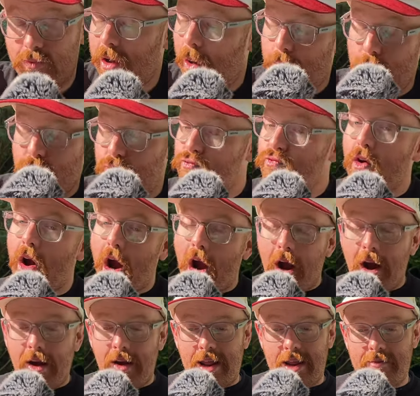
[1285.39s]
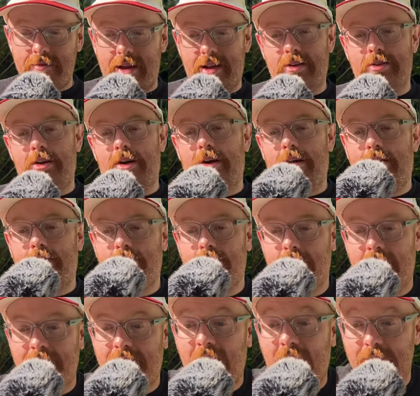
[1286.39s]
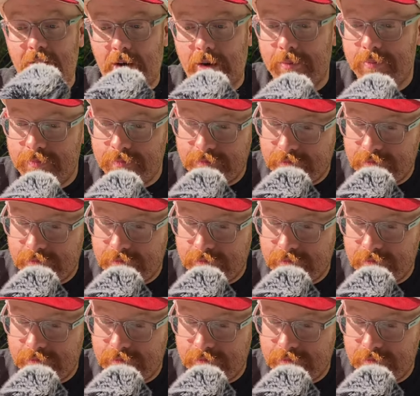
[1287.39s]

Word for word: It was rarely written down, if ever.